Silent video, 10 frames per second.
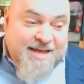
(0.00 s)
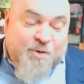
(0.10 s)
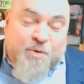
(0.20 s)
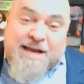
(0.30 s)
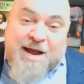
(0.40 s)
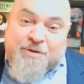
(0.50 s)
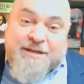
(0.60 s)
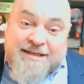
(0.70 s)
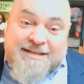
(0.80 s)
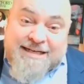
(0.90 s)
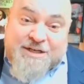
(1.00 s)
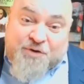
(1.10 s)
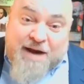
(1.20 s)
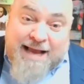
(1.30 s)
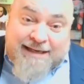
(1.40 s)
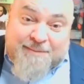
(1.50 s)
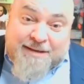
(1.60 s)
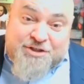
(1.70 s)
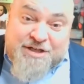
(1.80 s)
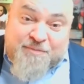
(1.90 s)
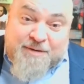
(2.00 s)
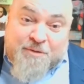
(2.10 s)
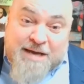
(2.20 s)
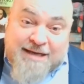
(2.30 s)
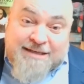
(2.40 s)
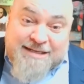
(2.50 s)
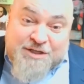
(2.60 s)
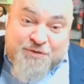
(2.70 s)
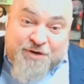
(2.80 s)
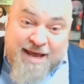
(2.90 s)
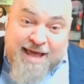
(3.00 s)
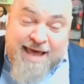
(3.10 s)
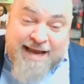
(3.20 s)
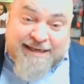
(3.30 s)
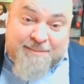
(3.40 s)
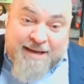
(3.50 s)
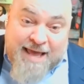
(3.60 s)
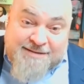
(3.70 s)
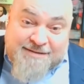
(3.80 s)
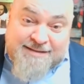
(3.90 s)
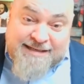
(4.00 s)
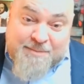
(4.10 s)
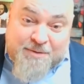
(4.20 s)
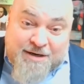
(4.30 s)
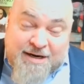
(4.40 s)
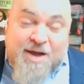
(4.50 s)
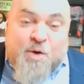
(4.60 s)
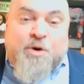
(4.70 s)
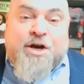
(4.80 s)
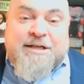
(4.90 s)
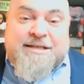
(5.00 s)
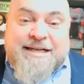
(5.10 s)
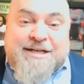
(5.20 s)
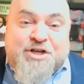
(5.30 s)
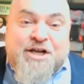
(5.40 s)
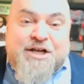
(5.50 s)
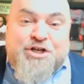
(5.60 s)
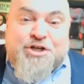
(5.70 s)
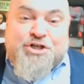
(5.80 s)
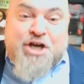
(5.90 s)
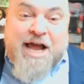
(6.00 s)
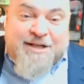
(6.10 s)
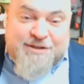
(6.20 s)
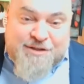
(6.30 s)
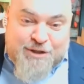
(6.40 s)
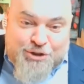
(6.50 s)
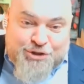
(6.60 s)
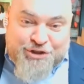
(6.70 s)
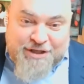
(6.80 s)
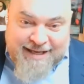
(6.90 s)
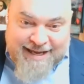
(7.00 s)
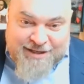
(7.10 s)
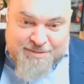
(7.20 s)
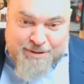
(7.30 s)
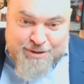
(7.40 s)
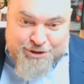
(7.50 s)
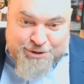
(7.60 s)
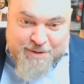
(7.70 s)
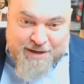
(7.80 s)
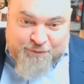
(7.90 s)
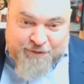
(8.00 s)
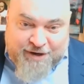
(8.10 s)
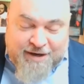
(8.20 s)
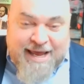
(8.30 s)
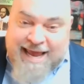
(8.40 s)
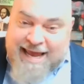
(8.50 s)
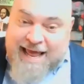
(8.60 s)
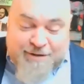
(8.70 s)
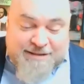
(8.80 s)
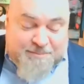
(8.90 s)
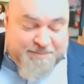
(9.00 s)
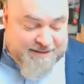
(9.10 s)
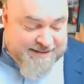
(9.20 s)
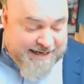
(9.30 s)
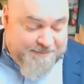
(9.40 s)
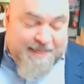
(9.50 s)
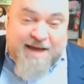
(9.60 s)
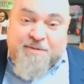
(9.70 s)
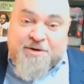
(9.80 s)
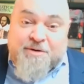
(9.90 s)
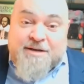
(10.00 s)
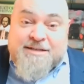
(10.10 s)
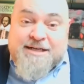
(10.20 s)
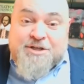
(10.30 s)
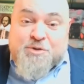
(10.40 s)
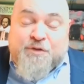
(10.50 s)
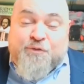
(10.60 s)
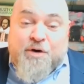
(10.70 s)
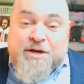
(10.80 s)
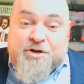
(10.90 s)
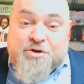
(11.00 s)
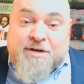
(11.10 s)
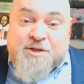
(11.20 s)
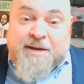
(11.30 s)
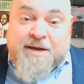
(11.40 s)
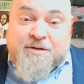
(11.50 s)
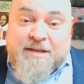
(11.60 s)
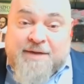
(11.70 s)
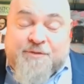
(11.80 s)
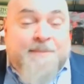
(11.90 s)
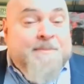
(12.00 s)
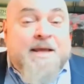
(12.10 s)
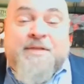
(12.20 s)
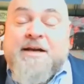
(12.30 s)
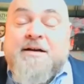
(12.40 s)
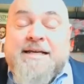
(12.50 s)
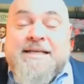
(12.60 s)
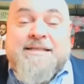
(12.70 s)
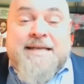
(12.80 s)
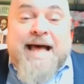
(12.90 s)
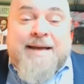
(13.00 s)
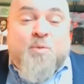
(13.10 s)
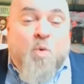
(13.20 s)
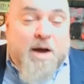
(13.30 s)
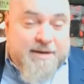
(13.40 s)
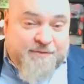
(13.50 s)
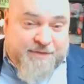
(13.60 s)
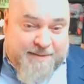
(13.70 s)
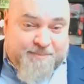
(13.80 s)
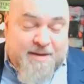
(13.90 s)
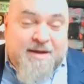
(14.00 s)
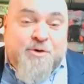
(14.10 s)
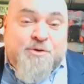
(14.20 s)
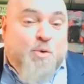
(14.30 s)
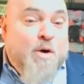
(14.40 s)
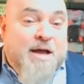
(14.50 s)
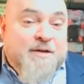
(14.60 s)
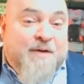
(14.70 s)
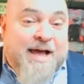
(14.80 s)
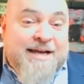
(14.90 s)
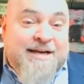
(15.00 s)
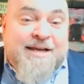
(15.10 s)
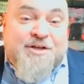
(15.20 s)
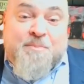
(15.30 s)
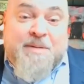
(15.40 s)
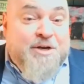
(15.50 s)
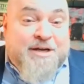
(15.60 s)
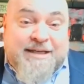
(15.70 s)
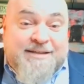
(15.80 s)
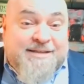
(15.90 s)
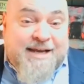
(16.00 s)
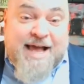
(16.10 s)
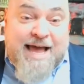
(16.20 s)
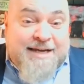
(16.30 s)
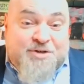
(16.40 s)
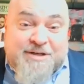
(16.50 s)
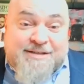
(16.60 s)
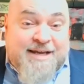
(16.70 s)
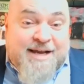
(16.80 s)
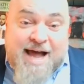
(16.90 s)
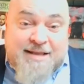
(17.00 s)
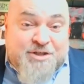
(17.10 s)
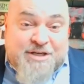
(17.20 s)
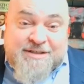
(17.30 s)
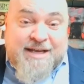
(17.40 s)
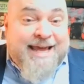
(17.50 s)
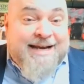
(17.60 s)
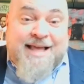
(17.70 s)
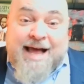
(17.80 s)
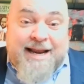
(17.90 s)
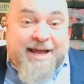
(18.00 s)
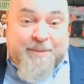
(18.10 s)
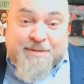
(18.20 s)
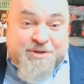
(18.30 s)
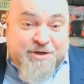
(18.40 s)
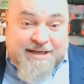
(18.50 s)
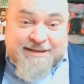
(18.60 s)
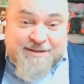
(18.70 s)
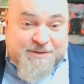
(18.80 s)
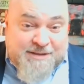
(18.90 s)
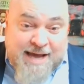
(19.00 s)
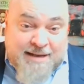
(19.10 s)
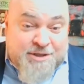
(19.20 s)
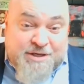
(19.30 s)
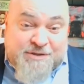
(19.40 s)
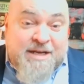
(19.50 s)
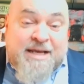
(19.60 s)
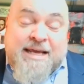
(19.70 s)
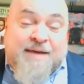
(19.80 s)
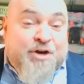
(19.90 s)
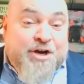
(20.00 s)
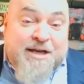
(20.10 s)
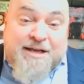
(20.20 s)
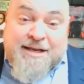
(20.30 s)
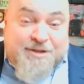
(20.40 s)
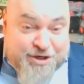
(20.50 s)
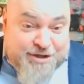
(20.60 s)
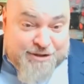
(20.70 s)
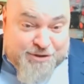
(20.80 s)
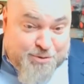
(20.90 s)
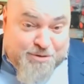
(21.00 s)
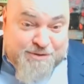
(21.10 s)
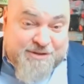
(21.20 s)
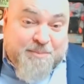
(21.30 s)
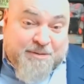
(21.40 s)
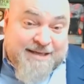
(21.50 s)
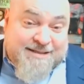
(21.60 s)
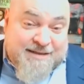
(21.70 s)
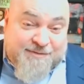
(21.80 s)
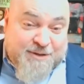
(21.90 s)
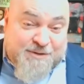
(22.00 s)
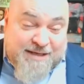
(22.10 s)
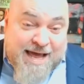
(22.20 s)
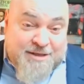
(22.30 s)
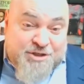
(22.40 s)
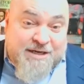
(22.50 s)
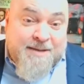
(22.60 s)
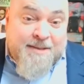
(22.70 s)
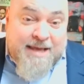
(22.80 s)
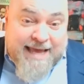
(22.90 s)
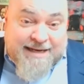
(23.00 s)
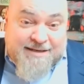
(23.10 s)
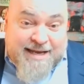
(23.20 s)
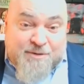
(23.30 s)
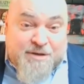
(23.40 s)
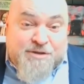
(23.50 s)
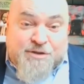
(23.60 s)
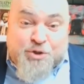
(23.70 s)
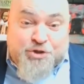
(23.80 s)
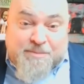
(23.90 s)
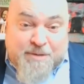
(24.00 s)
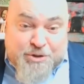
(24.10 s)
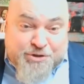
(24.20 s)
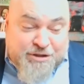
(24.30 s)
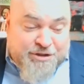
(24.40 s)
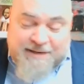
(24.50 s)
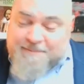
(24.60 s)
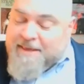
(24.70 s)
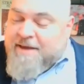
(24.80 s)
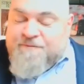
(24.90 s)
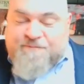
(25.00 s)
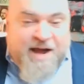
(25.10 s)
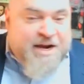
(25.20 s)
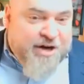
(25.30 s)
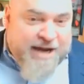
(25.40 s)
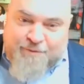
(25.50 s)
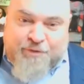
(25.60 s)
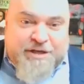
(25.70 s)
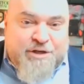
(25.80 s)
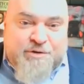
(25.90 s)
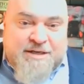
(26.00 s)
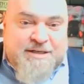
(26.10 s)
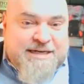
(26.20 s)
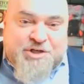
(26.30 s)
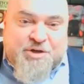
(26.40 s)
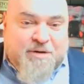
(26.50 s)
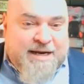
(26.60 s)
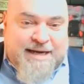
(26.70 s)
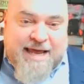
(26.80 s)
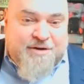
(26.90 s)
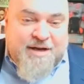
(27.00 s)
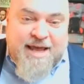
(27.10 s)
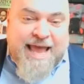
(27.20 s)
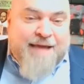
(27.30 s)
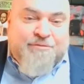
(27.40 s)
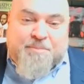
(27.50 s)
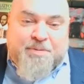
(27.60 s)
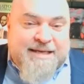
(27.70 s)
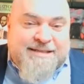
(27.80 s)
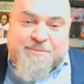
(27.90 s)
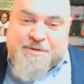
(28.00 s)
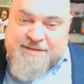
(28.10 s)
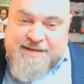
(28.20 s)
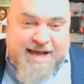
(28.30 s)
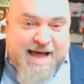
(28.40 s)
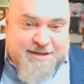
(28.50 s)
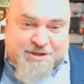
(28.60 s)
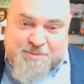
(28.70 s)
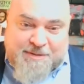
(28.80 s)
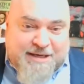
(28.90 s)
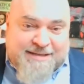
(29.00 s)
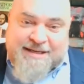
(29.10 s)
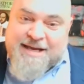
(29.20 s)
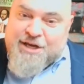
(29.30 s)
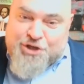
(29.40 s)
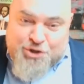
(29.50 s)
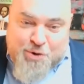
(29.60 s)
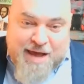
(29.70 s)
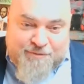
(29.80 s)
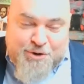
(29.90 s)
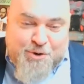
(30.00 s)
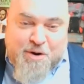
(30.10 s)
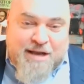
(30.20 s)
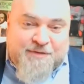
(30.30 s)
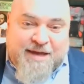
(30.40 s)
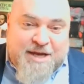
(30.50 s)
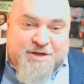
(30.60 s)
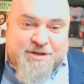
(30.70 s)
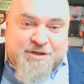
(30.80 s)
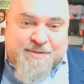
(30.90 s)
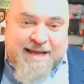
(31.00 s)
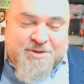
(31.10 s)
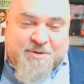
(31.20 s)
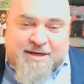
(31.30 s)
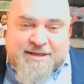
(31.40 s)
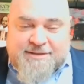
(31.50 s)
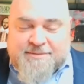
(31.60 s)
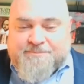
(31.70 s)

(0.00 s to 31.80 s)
we're not really going to teach for academic achievement. We're not going to teach for academic excellence anymore. We're going to teach to your child's social and emotional welfare. And I would simply say, I've been around teachers with 4-year degrees my whole life. There is not one of them who's qualified to be your kid's psychiatrist, psychologist, and God help us, your kid's sociologist. If you're going to turn the schools into places of sociology and social emotional learning, fire every union teacher right now and replace them with psychologists, because you have no qualification to do that to our kids.